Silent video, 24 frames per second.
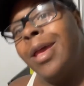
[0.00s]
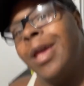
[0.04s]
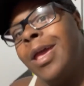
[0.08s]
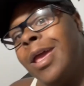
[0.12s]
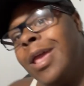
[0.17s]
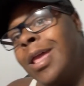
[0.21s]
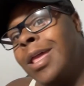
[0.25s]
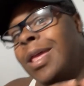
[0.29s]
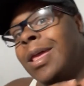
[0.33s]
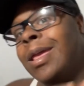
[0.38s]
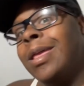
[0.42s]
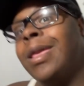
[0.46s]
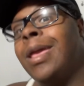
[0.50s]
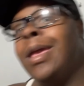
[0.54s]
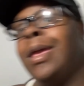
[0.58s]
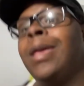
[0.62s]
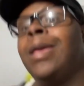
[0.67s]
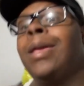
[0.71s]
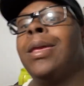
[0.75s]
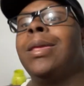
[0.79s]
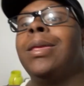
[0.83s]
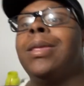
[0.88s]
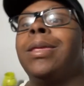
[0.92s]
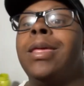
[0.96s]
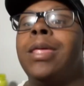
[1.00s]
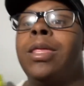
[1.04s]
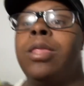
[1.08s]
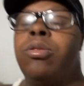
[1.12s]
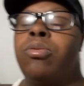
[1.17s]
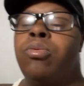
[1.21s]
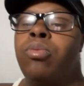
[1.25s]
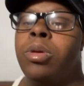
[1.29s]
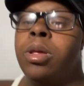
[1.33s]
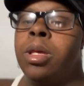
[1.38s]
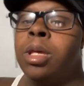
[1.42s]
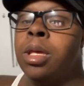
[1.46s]
anything this
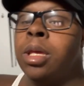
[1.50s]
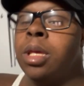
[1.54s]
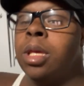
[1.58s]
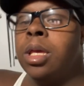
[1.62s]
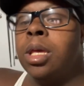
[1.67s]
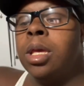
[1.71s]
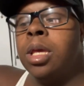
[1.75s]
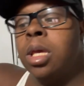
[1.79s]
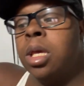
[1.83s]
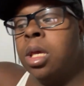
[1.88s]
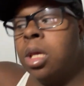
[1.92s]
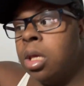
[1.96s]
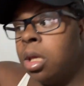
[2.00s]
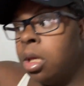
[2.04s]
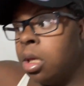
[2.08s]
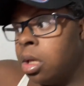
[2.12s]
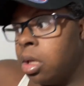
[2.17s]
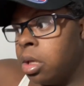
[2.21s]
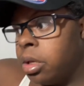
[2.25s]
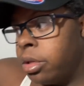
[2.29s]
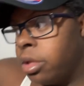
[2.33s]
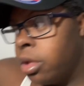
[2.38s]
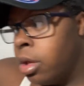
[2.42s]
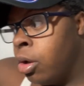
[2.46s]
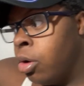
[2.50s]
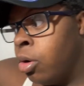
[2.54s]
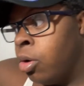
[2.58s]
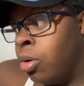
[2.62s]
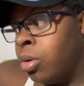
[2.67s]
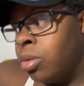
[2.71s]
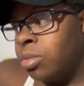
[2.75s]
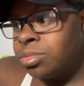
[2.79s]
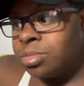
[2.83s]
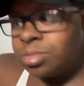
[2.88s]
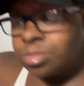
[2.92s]
week. So,